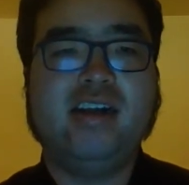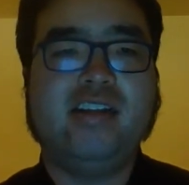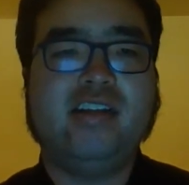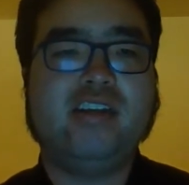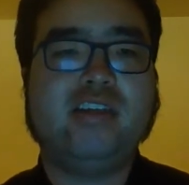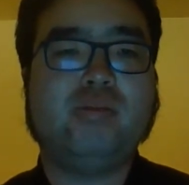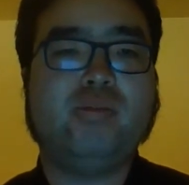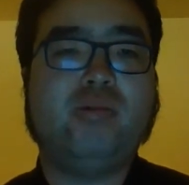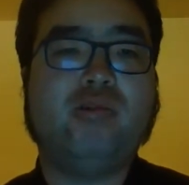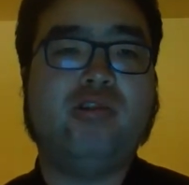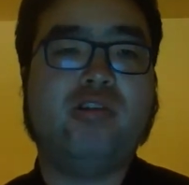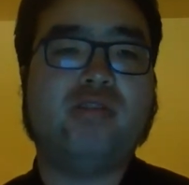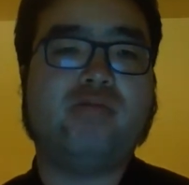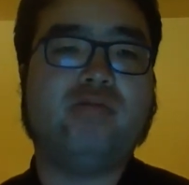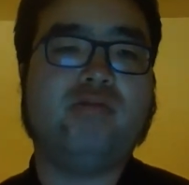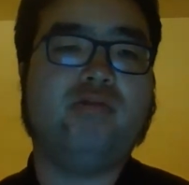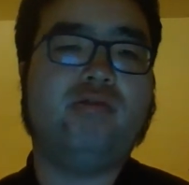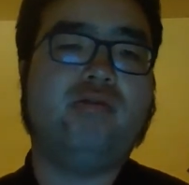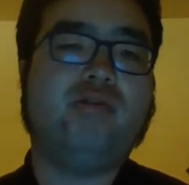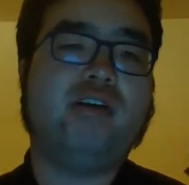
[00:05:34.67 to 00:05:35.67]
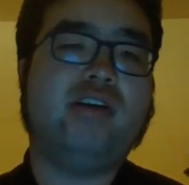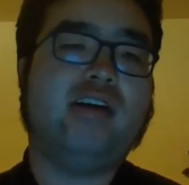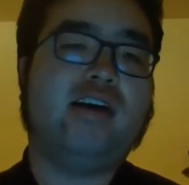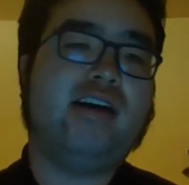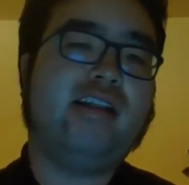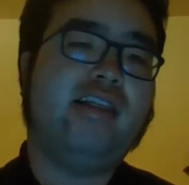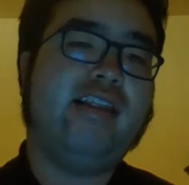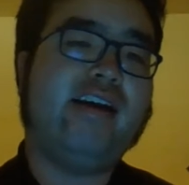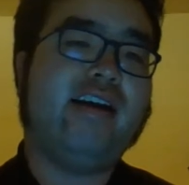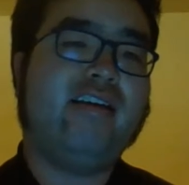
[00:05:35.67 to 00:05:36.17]
This port would
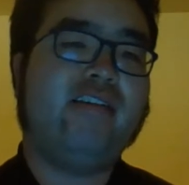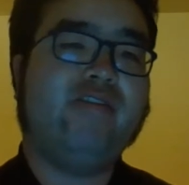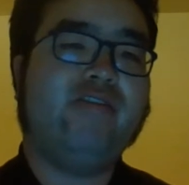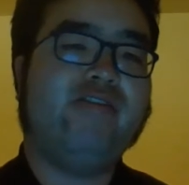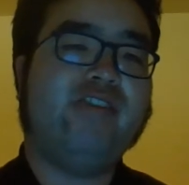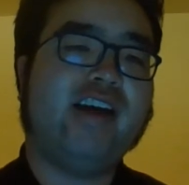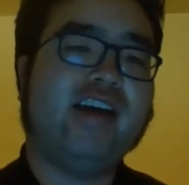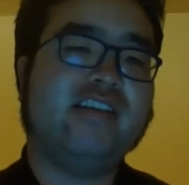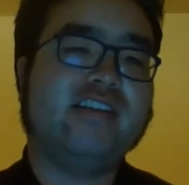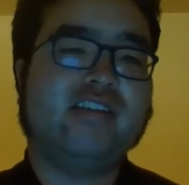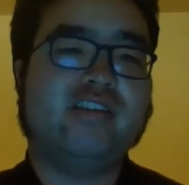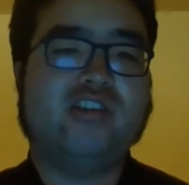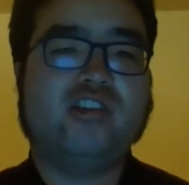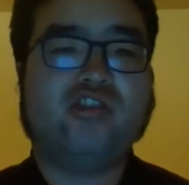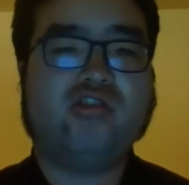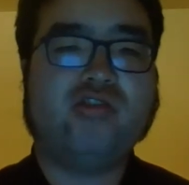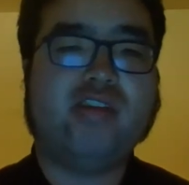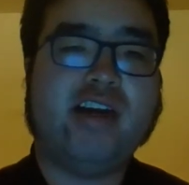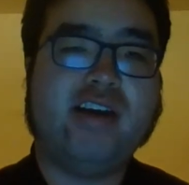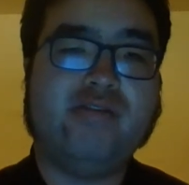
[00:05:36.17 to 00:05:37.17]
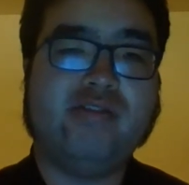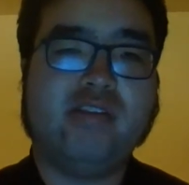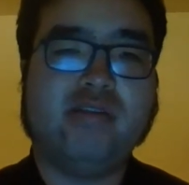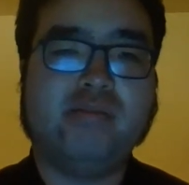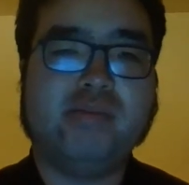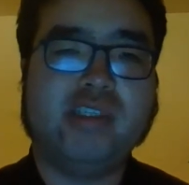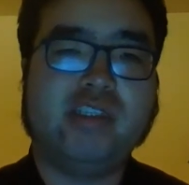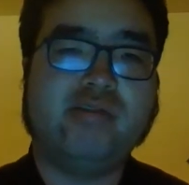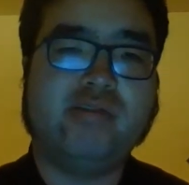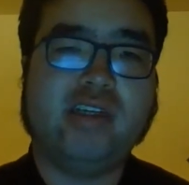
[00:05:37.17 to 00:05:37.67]
allow faster travel
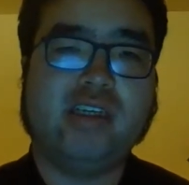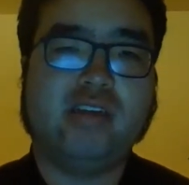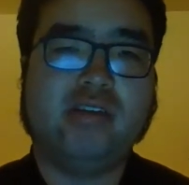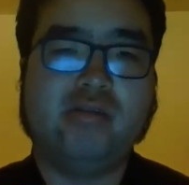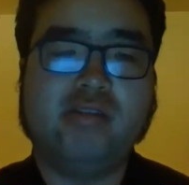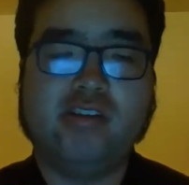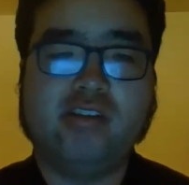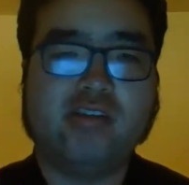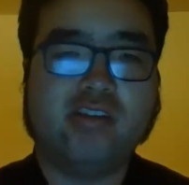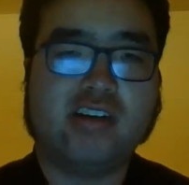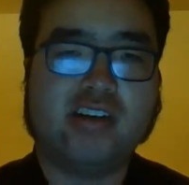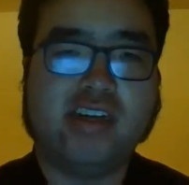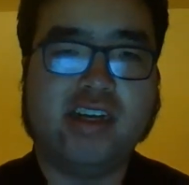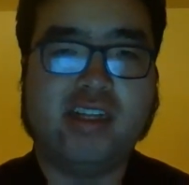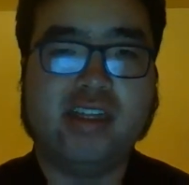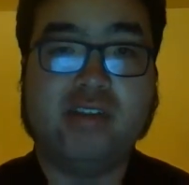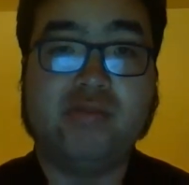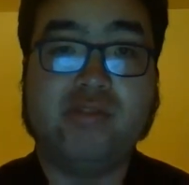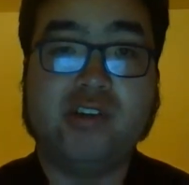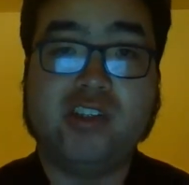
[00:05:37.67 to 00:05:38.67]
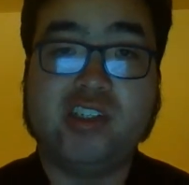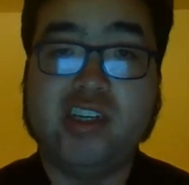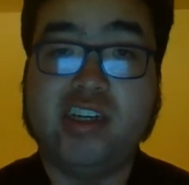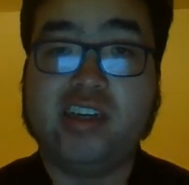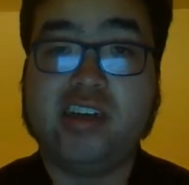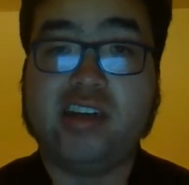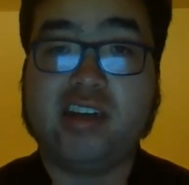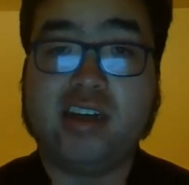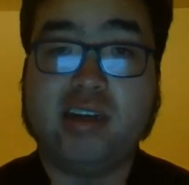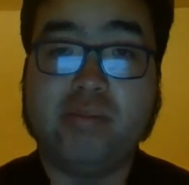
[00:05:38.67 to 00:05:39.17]
between New York and the
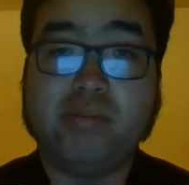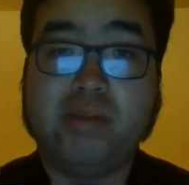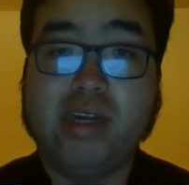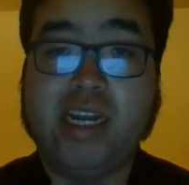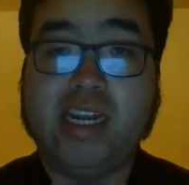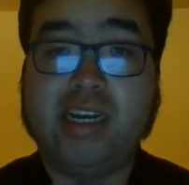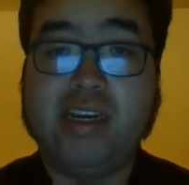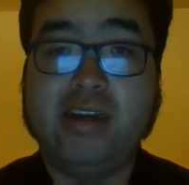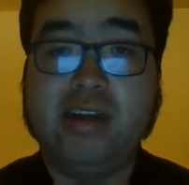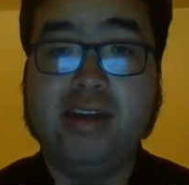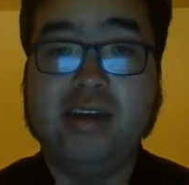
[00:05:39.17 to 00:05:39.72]
Virginia campaign